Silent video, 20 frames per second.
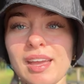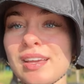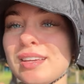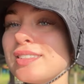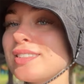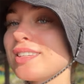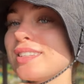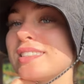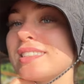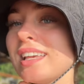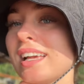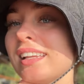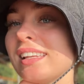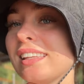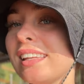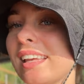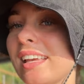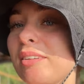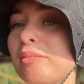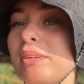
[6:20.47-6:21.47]
So
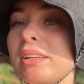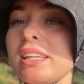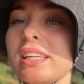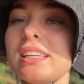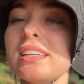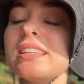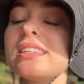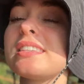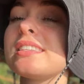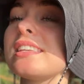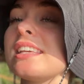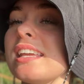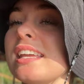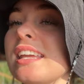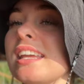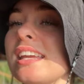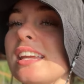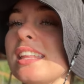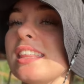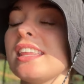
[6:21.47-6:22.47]
sadly we didn't
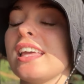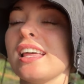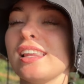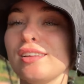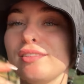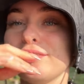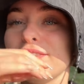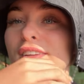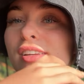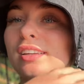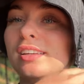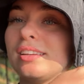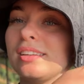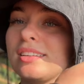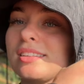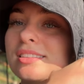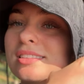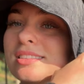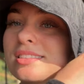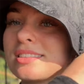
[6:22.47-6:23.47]
see the
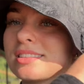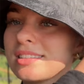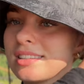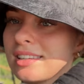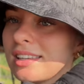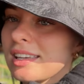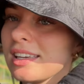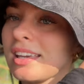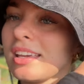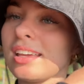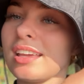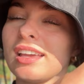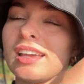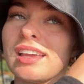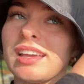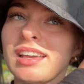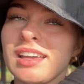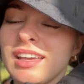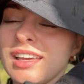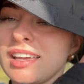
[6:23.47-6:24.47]
elephants,
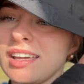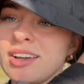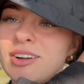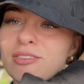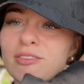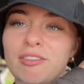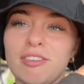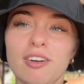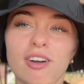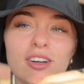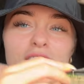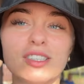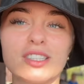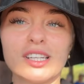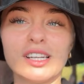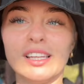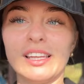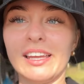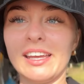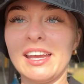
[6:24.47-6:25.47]

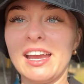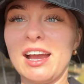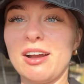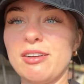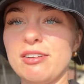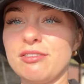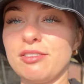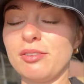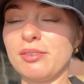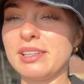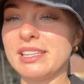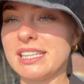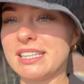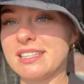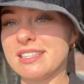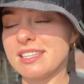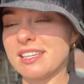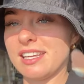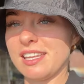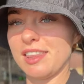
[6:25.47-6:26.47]
unfortunately. However, we did
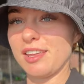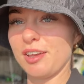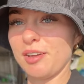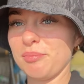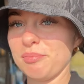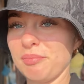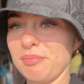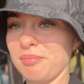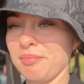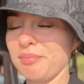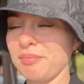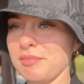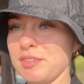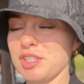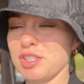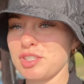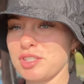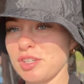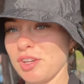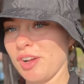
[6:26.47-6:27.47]
see them,
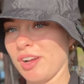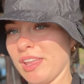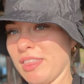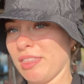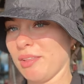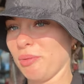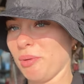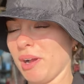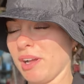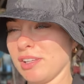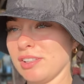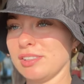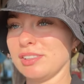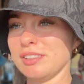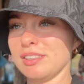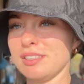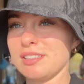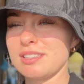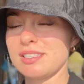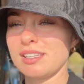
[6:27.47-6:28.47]
just not in the
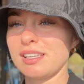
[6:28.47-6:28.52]
wild.